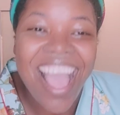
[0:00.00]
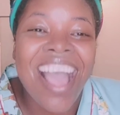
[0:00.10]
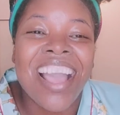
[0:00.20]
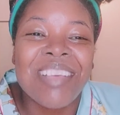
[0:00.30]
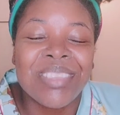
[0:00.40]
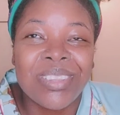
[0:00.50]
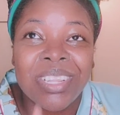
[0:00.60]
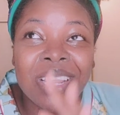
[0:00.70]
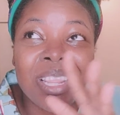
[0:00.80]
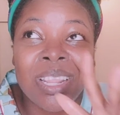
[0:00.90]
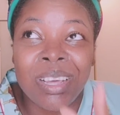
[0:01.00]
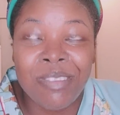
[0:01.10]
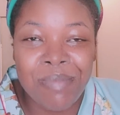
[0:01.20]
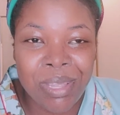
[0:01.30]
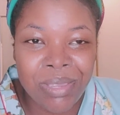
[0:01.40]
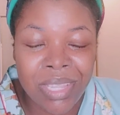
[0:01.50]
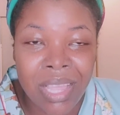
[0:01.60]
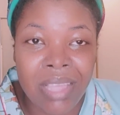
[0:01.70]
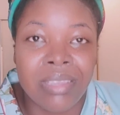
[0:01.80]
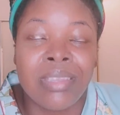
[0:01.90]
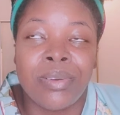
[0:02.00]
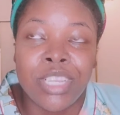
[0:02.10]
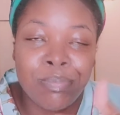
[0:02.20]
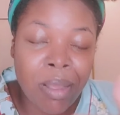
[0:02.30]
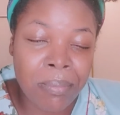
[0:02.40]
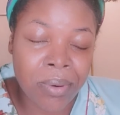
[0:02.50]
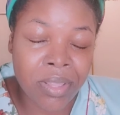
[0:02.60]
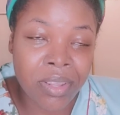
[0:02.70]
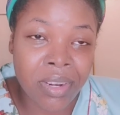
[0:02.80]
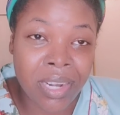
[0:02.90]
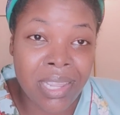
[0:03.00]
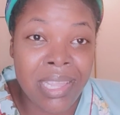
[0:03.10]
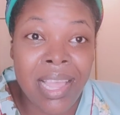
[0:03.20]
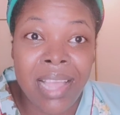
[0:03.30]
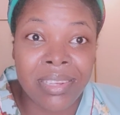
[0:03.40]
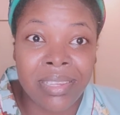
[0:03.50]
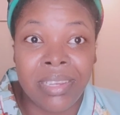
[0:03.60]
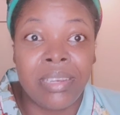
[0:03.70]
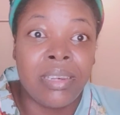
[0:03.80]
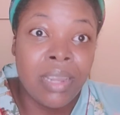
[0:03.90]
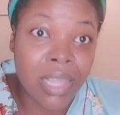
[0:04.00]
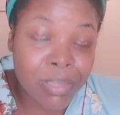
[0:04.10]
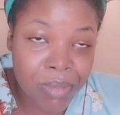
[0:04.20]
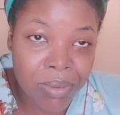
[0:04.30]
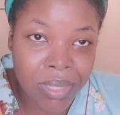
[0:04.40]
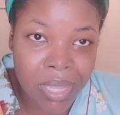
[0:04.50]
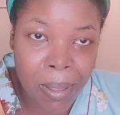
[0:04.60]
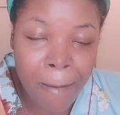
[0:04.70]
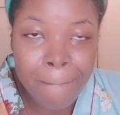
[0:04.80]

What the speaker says: I absolutely love music, and so does my brother, and he actually does music.